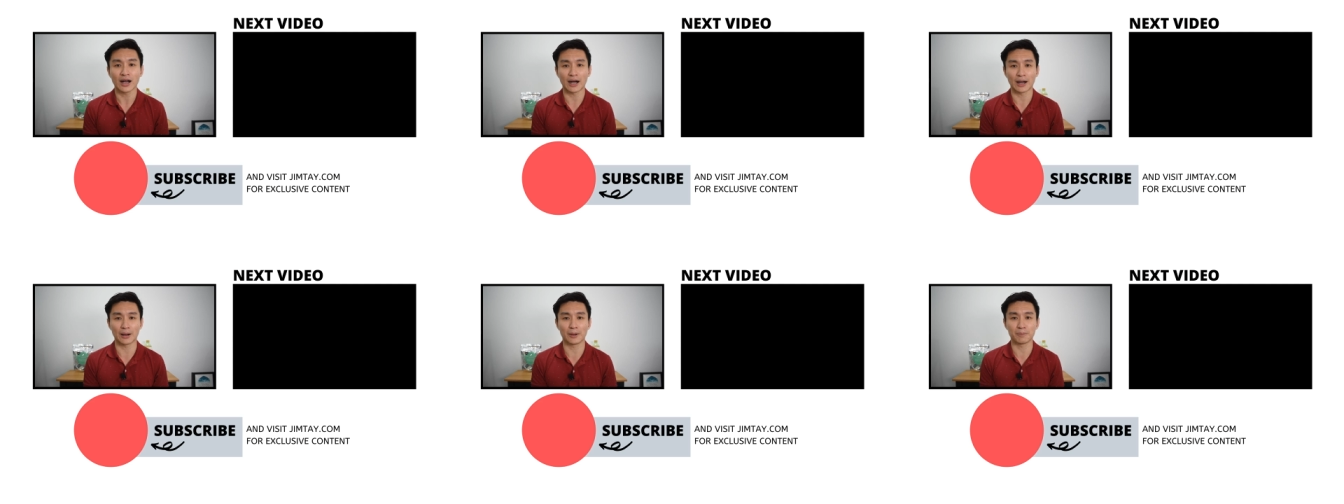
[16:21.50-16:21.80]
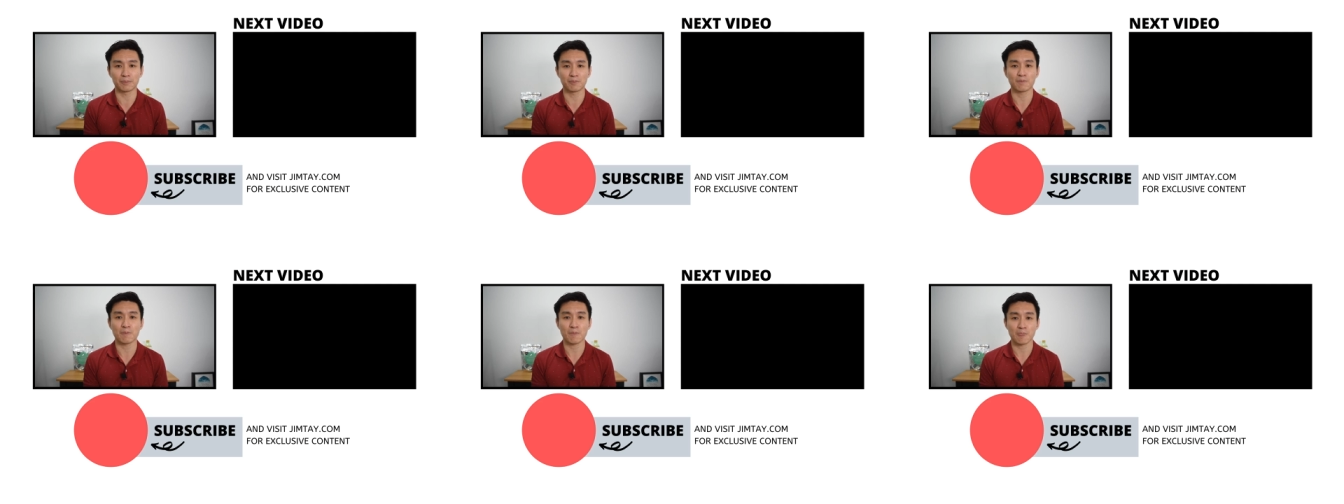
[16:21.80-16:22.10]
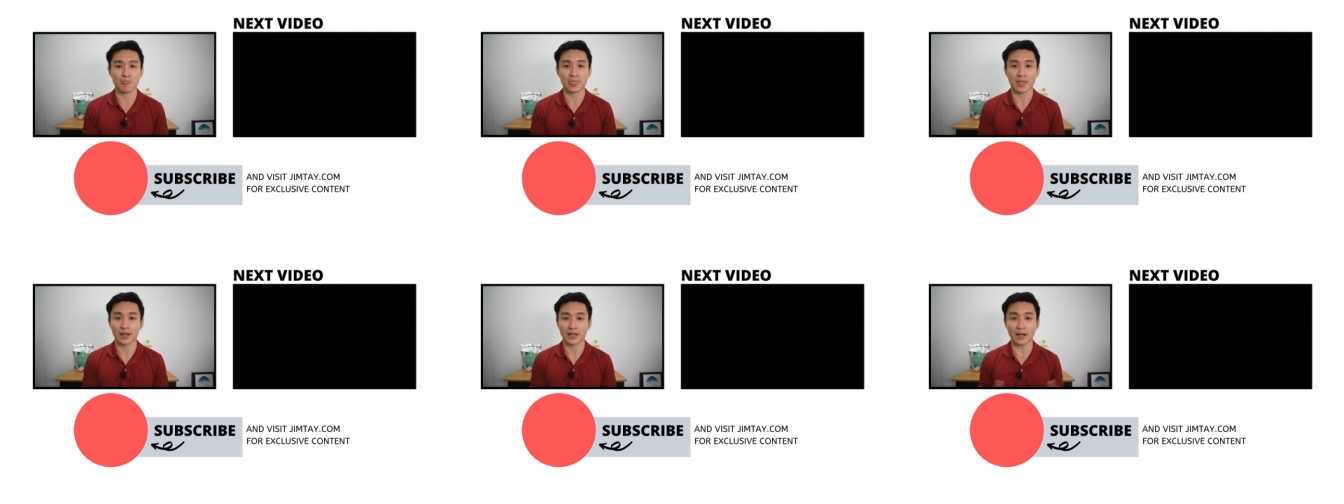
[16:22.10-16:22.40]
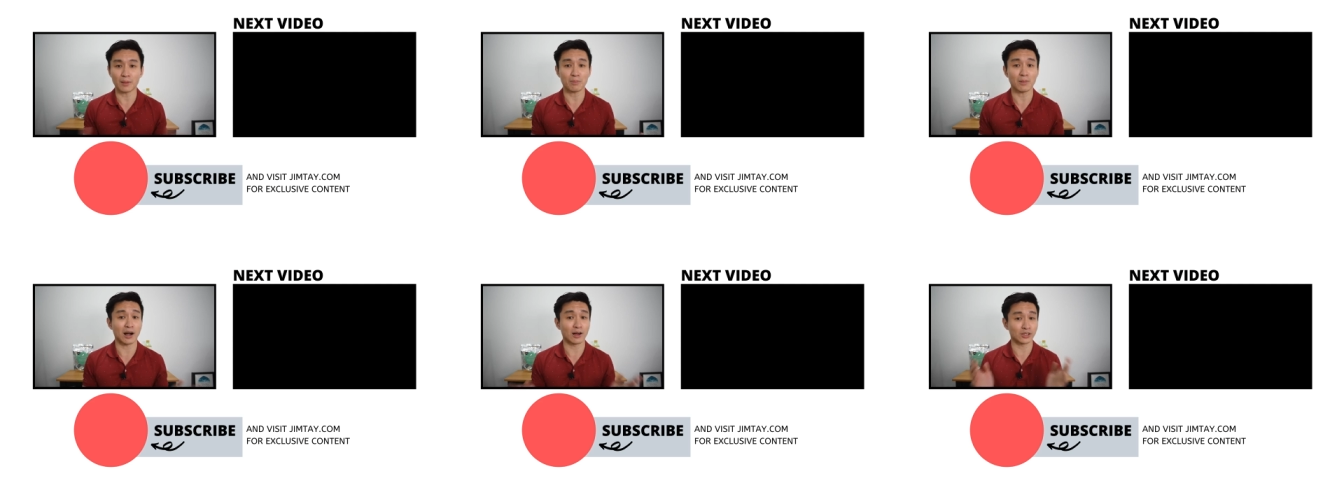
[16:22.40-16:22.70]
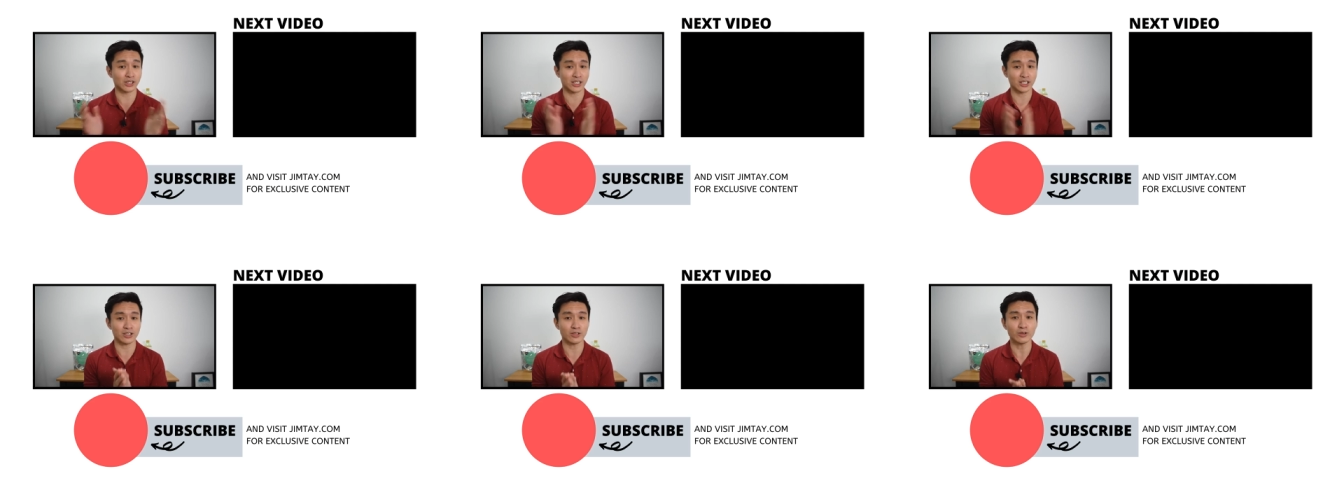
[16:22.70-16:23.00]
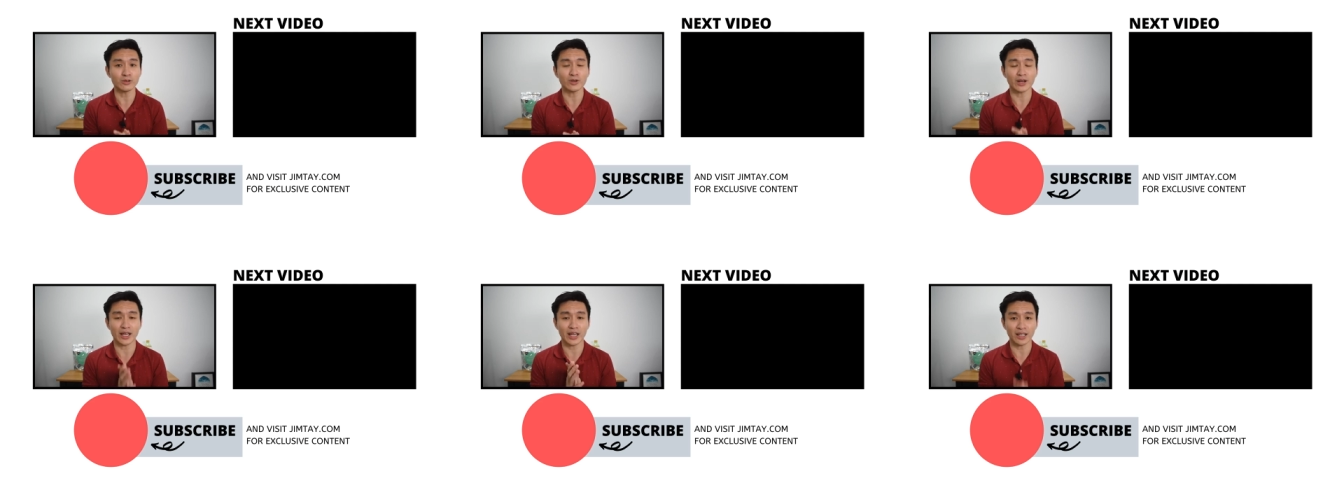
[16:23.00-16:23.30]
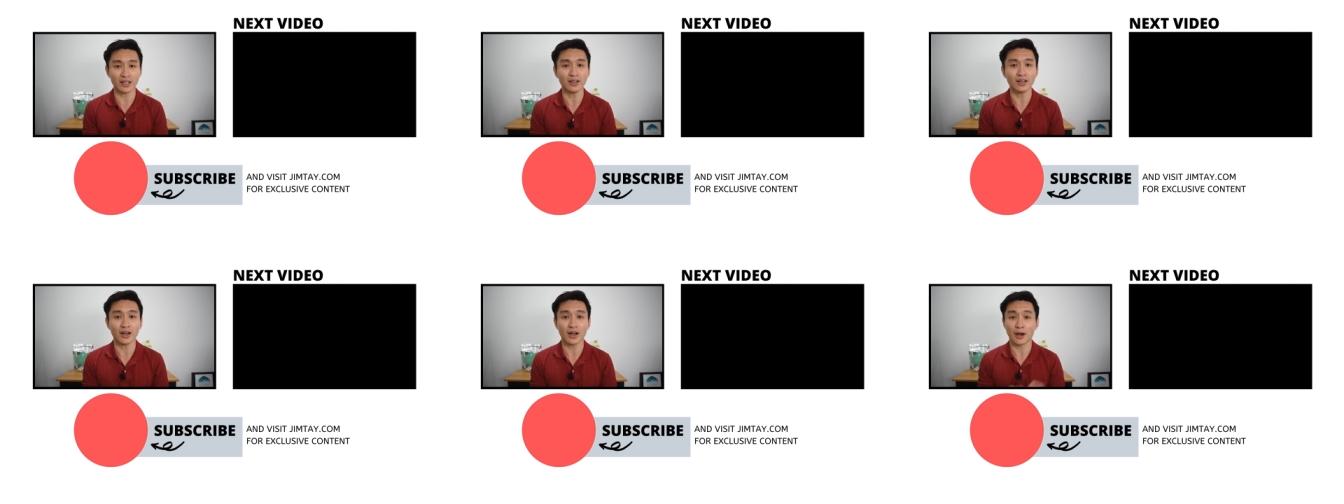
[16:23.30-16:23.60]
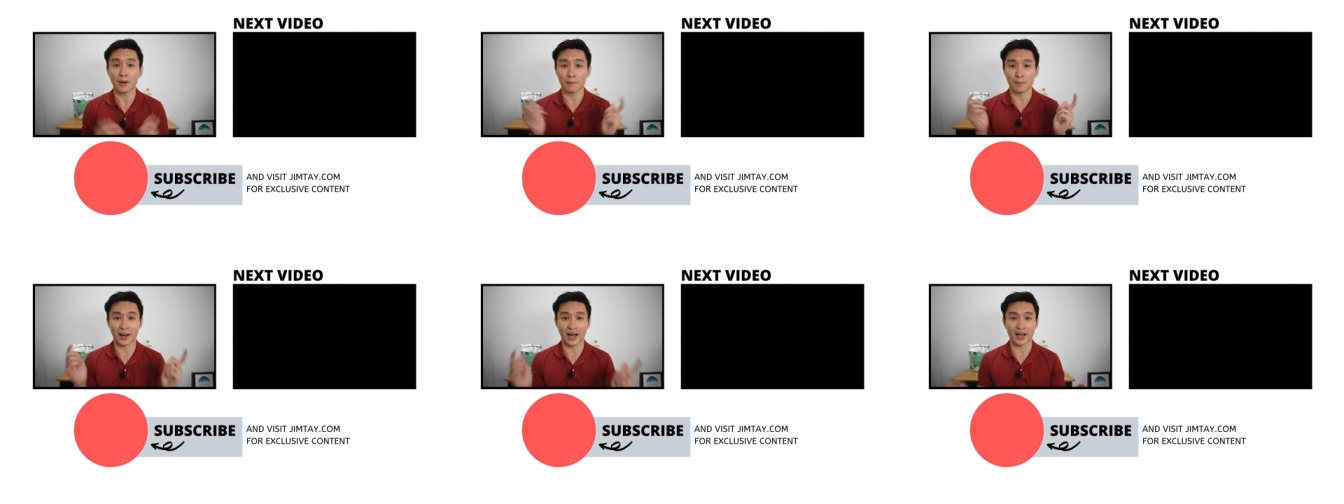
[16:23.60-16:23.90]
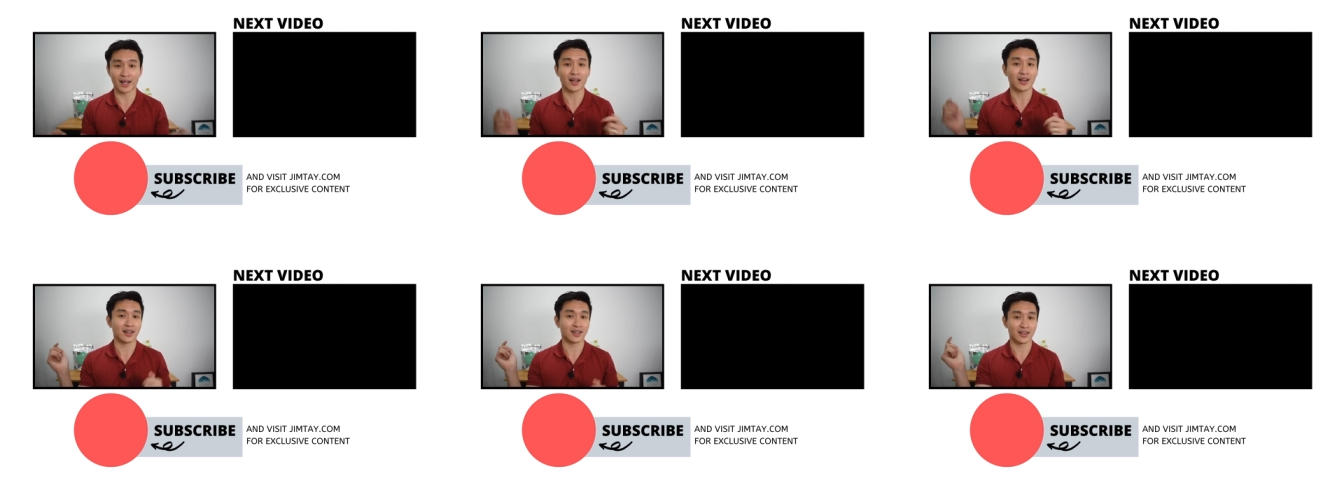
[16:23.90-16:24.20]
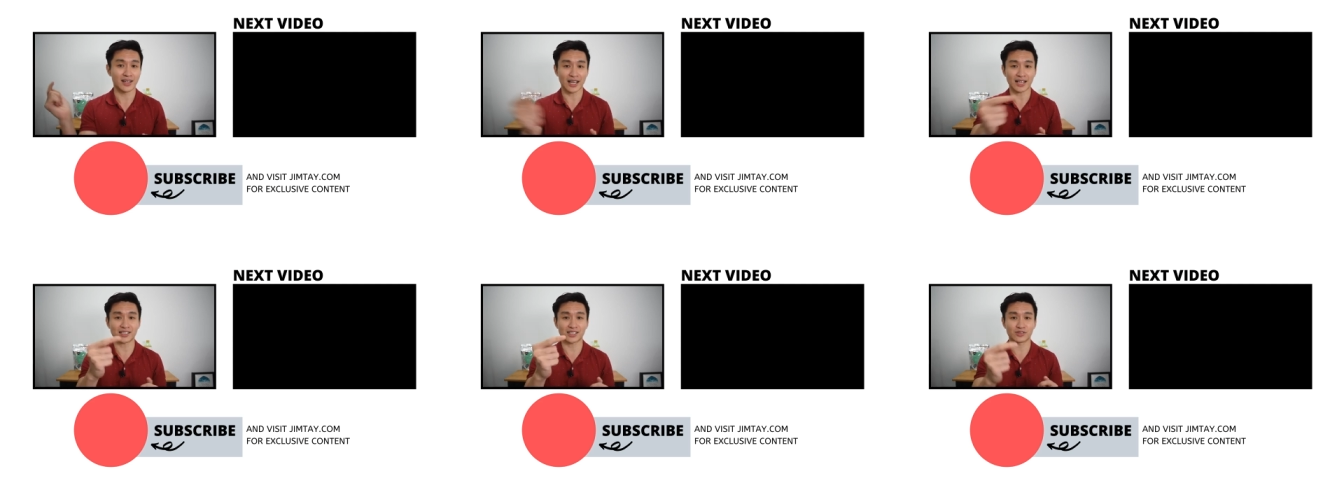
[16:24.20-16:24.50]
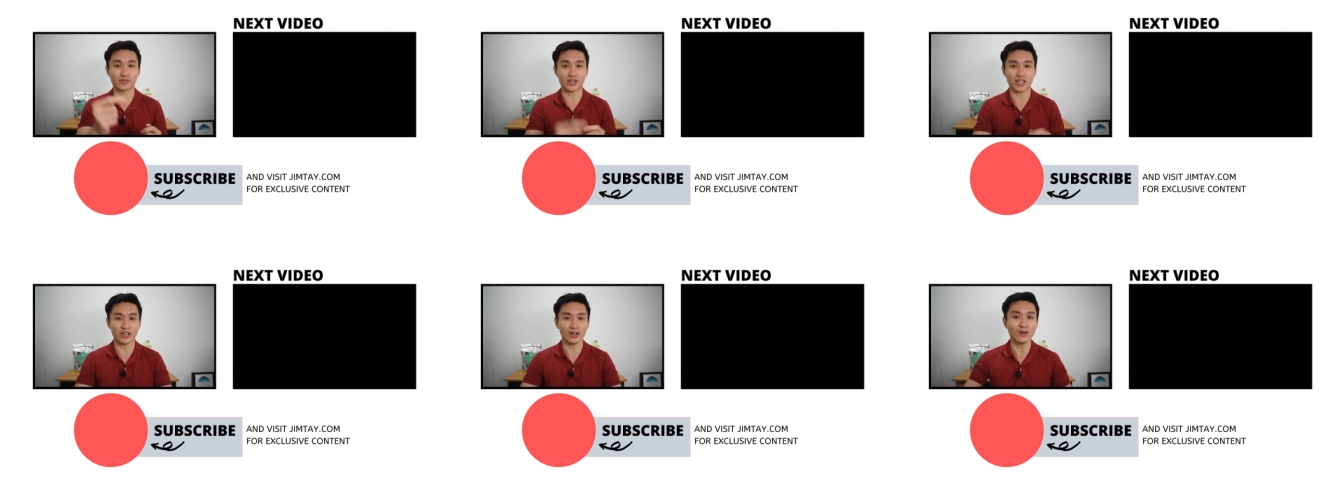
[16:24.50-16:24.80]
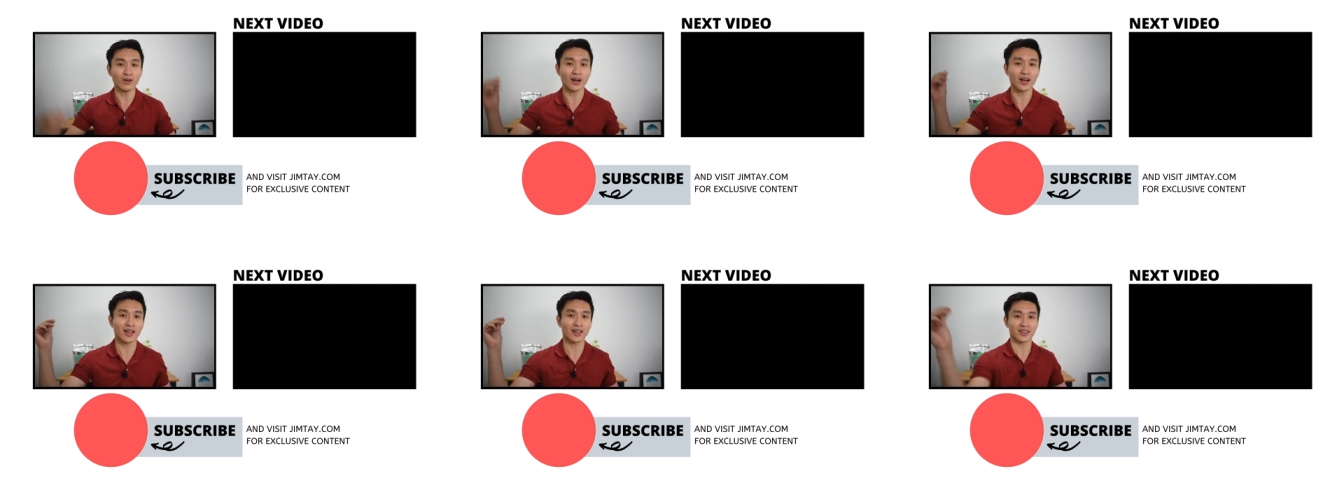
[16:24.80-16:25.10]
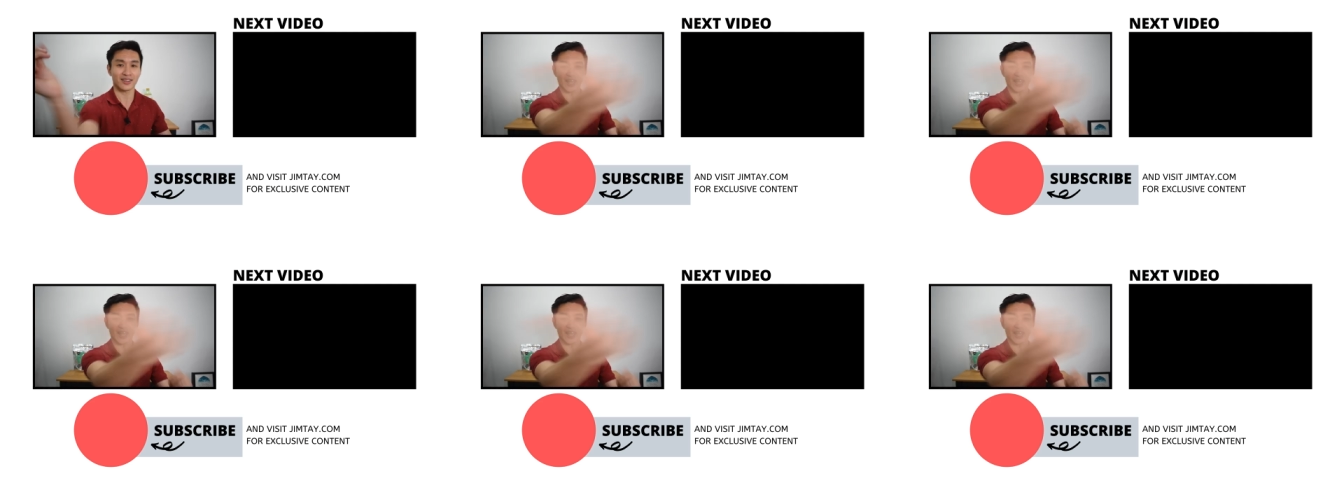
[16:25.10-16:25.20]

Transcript: Yep, I'll see you in my next video.